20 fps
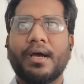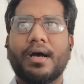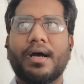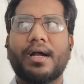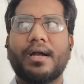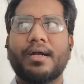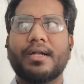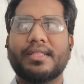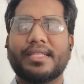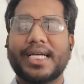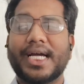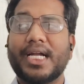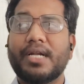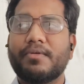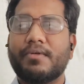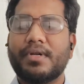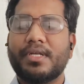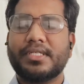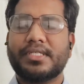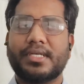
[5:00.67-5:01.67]
and that
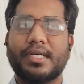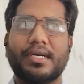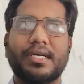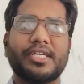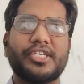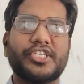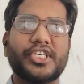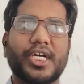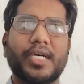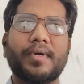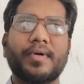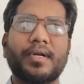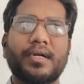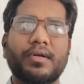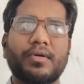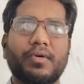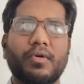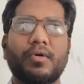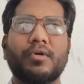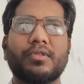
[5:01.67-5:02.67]
one is
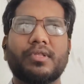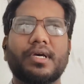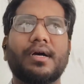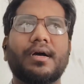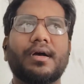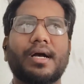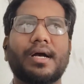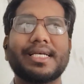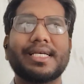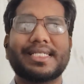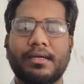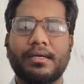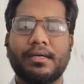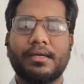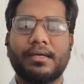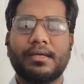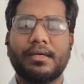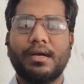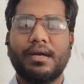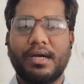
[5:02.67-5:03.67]
chaebol growth as
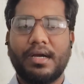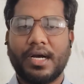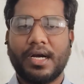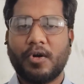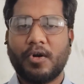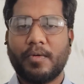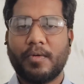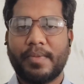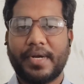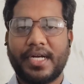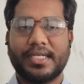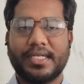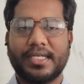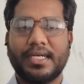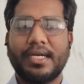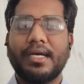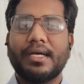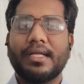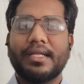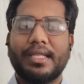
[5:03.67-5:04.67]
like conglomerates.
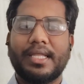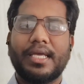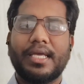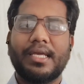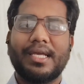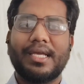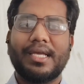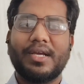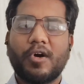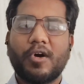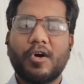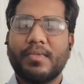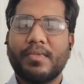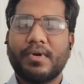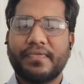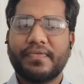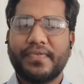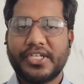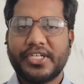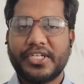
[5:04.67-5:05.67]
The
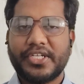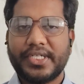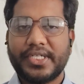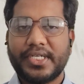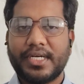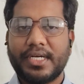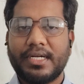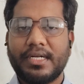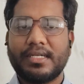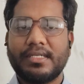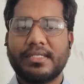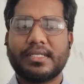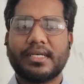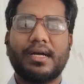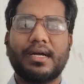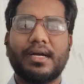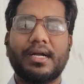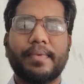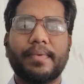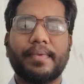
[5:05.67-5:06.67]
government financials
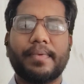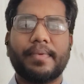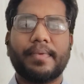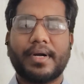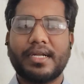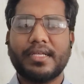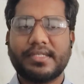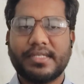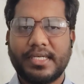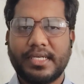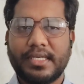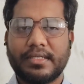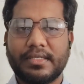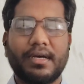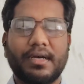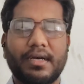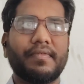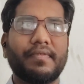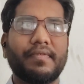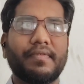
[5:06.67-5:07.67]
and policies
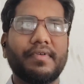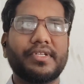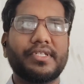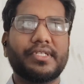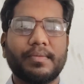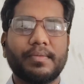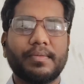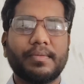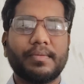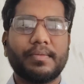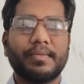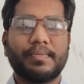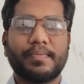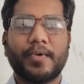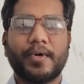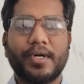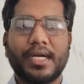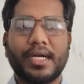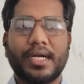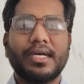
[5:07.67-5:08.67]
which is
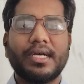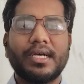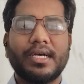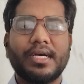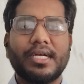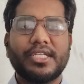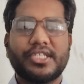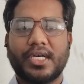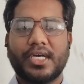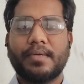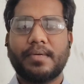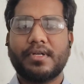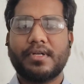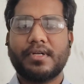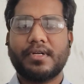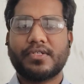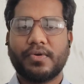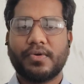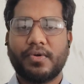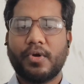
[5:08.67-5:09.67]
supported
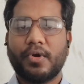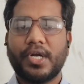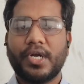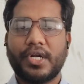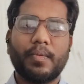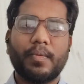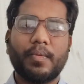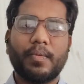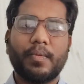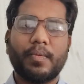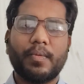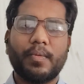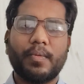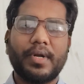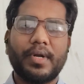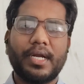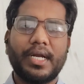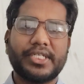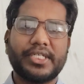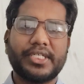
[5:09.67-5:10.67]
chaebols grow into the
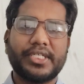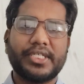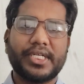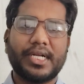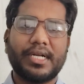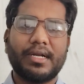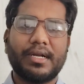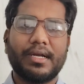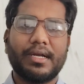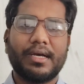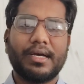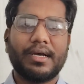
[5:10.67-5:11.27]
global industrial